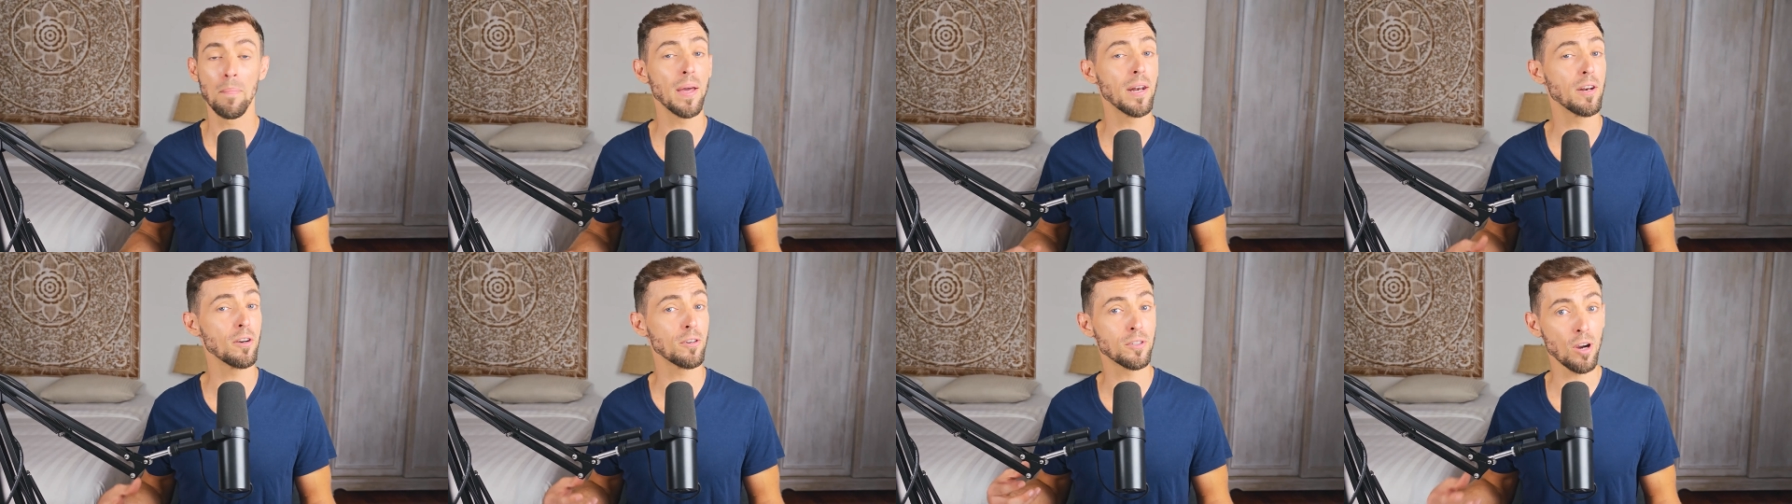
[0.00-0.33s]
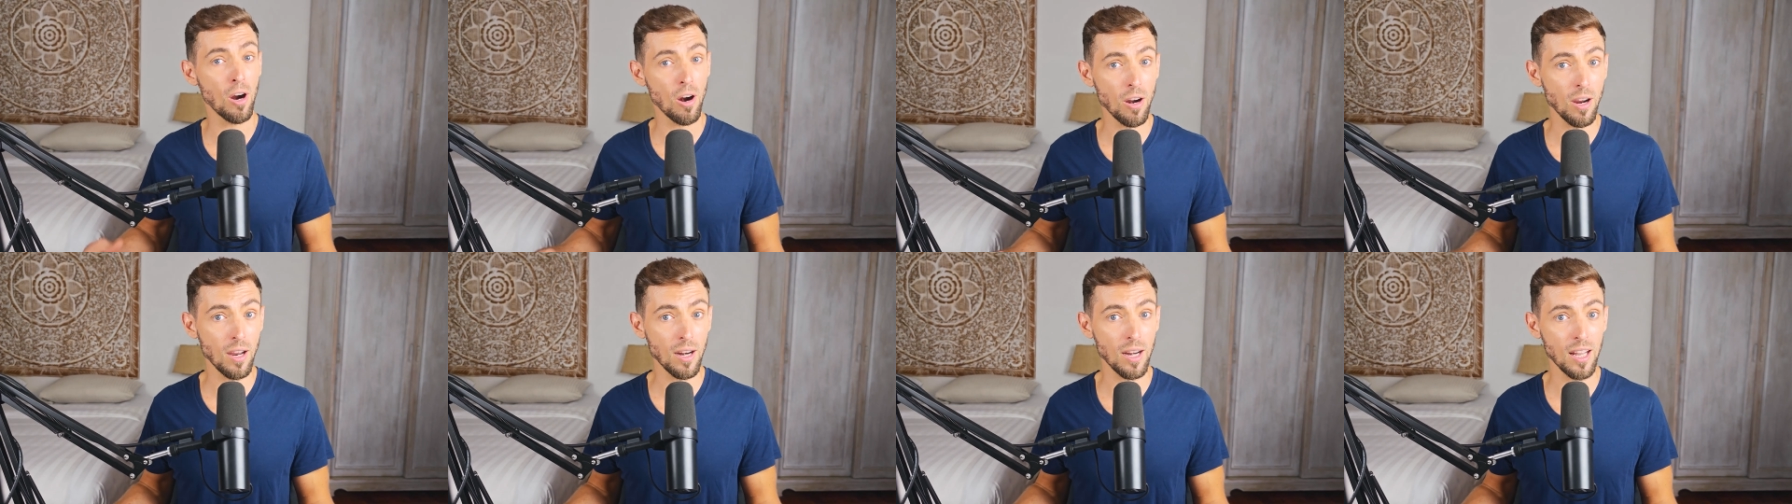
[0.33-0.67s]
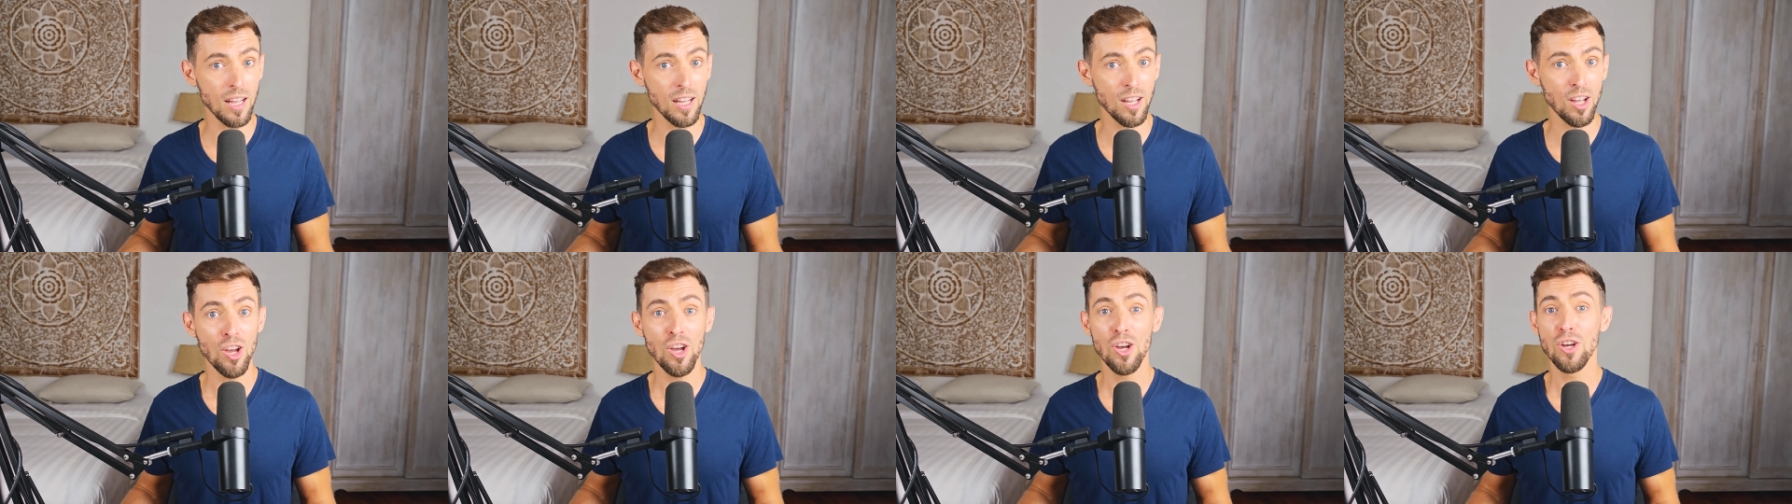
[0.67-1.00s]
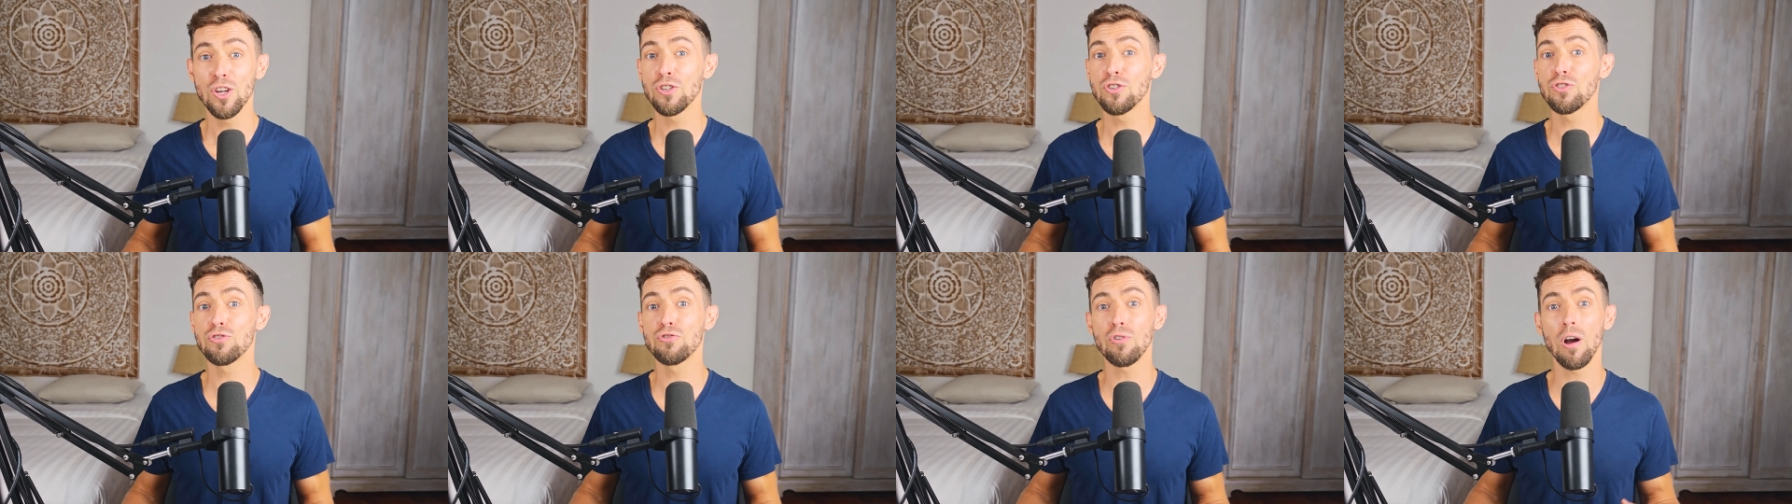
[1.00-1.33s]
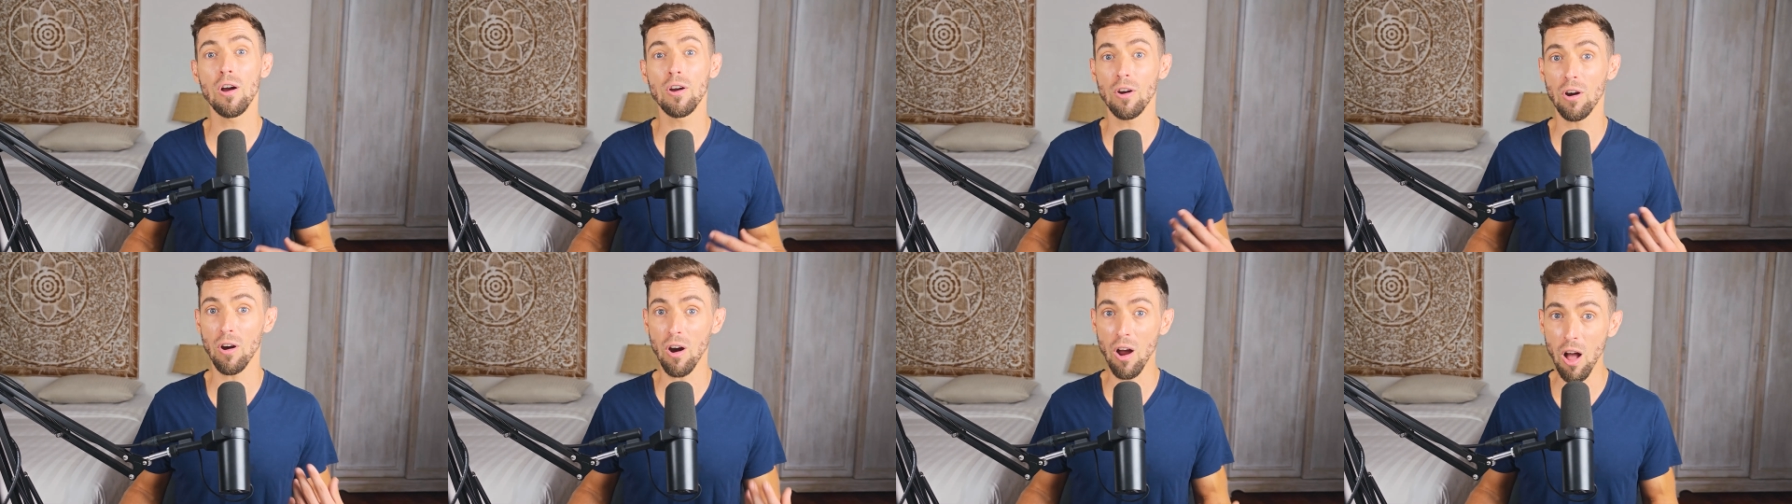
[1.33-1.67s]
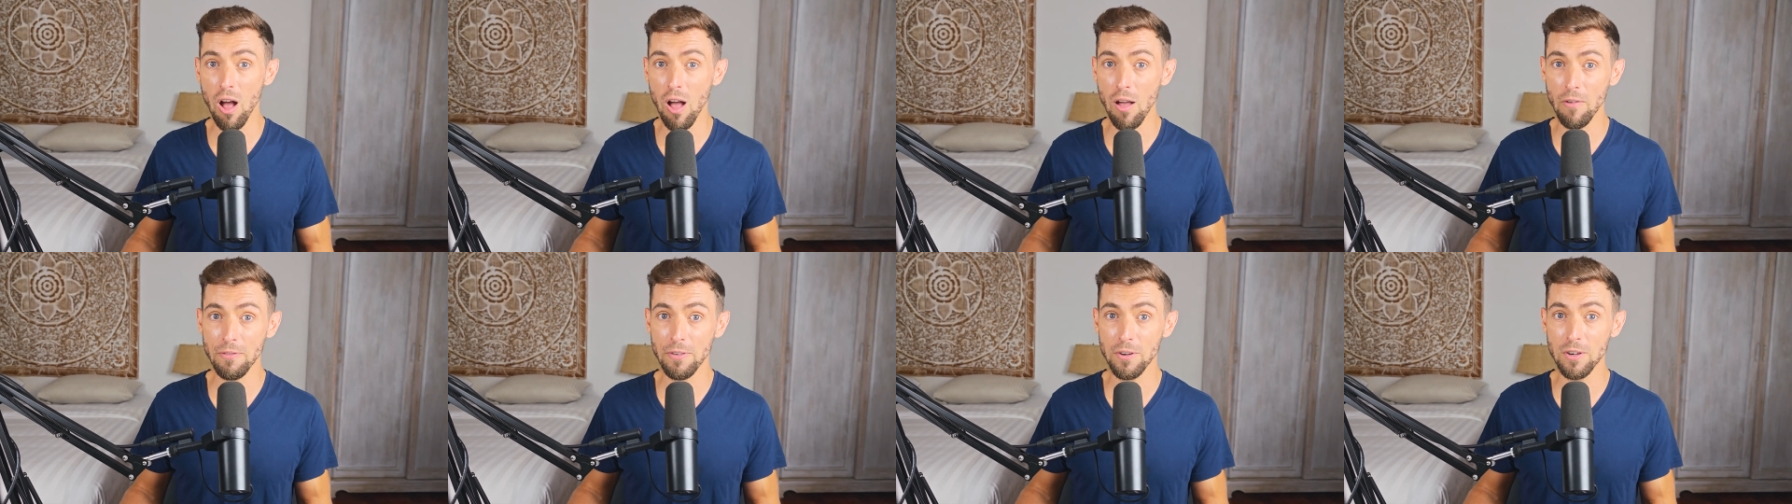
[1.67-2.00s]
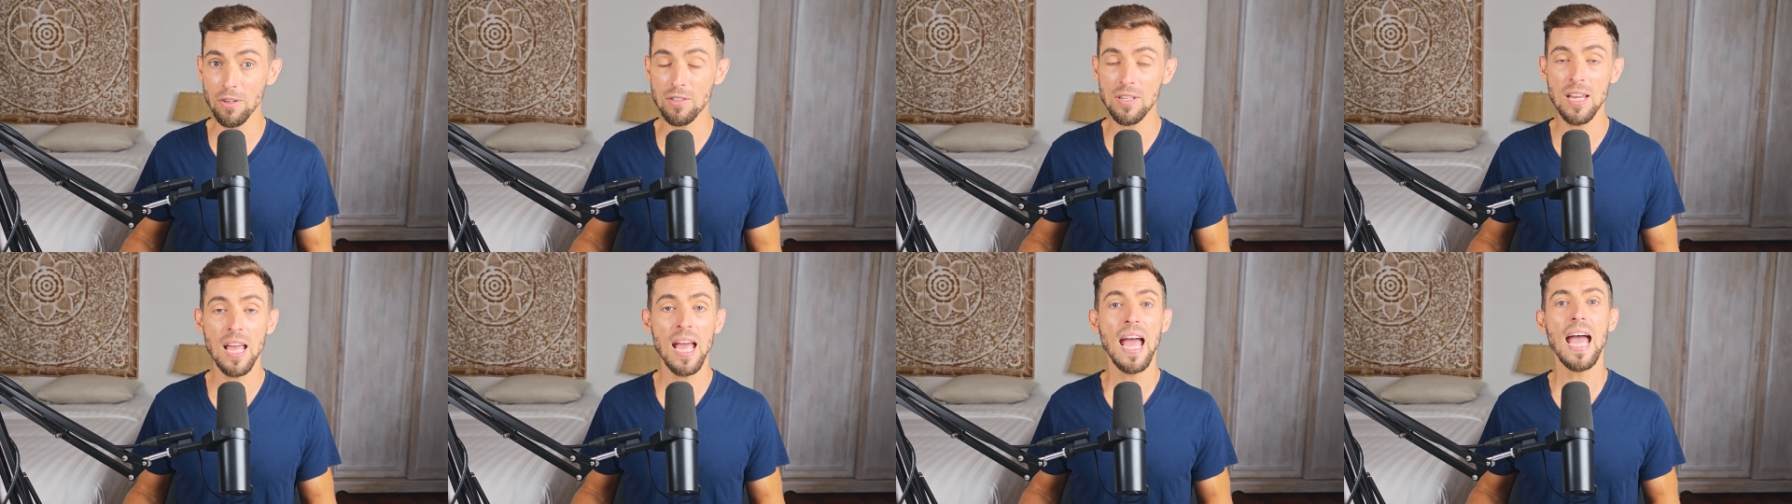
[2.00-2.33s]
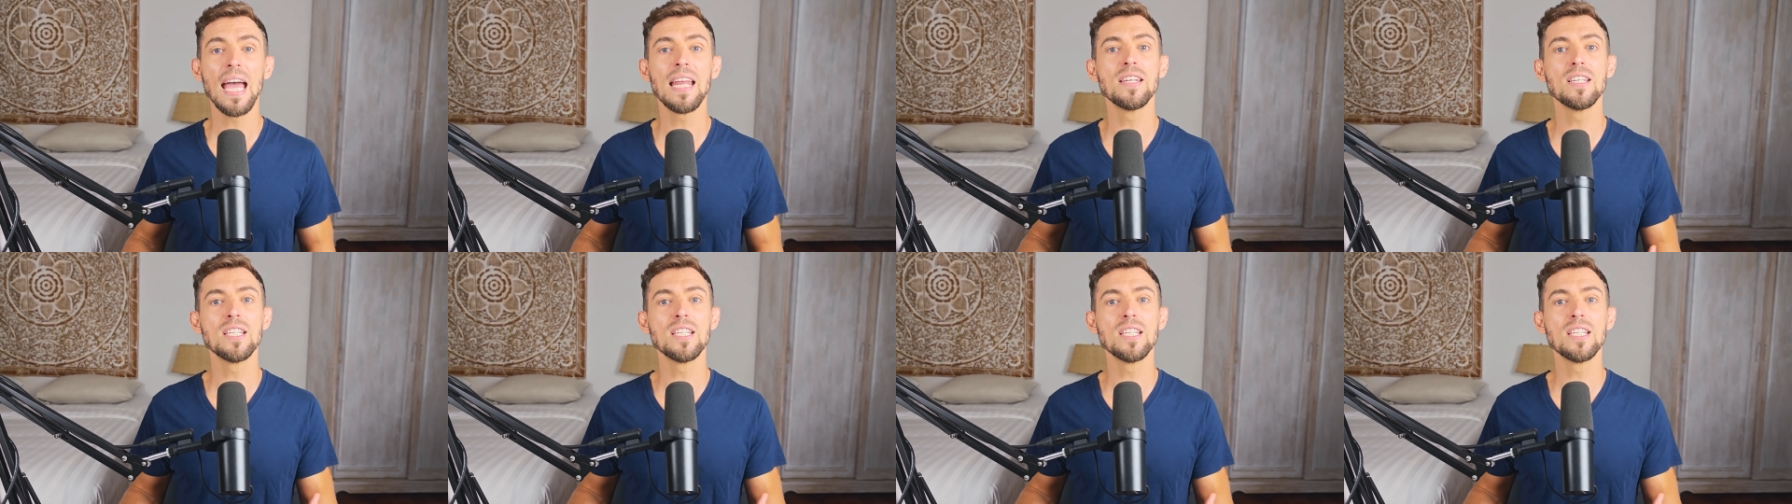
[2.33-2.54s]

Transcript: better targeting, stronger offers,